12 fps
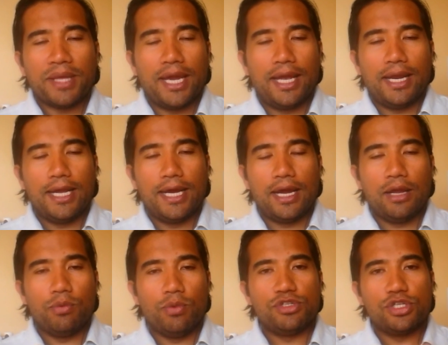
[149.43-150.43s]

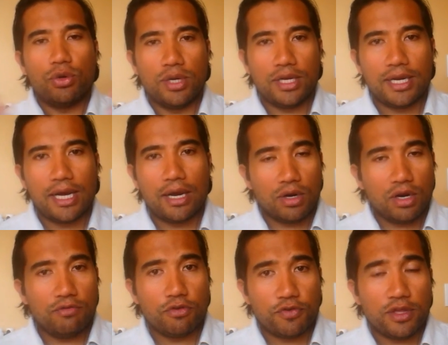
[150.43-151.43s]
And we've shown it now in
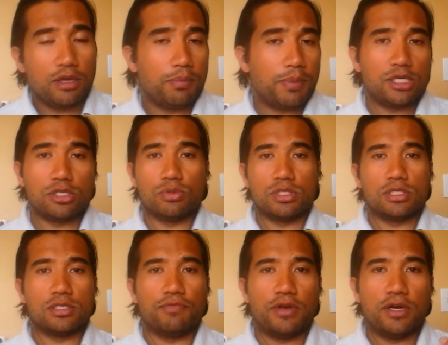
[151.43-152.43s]
liver failure patients, which
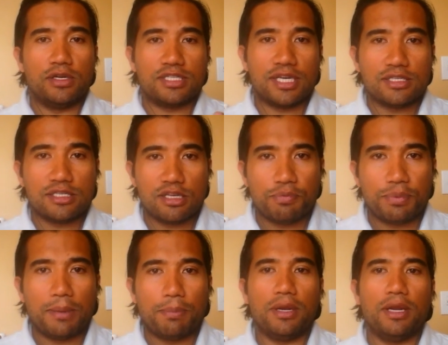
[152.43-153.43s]
is a very sensitive
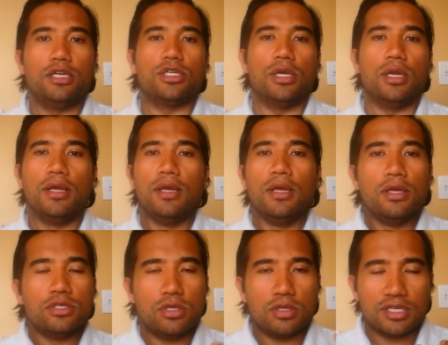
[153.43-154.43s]

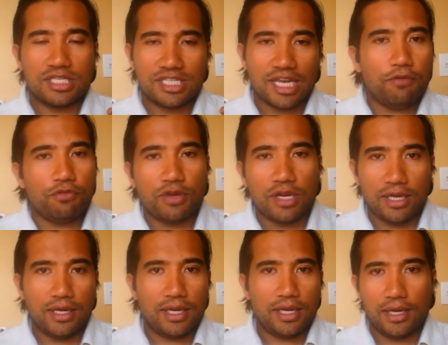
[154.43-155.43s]
population, so the
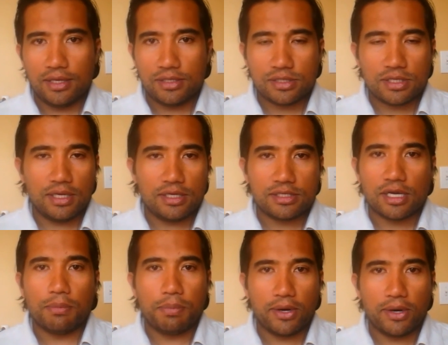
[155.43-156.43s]
safety is
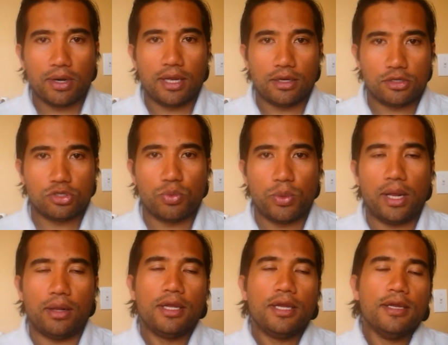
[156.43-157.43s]
unparalleled as
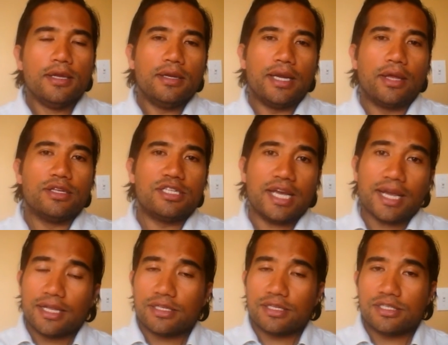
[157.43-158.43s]
well. Now, the
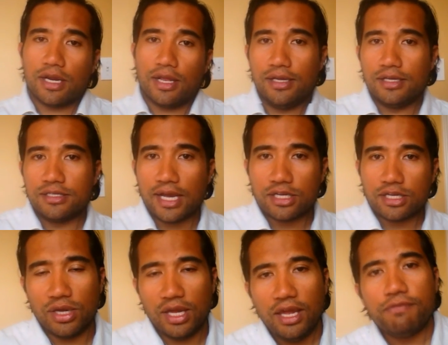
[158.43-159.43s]
second study is
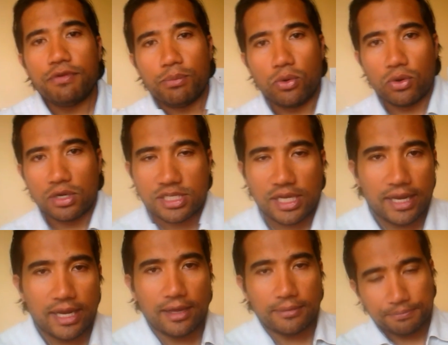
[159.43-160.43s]
actually even more
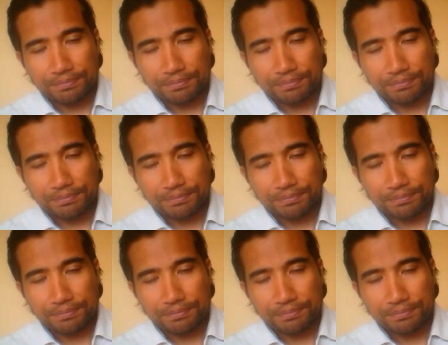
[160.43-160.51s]
exciting.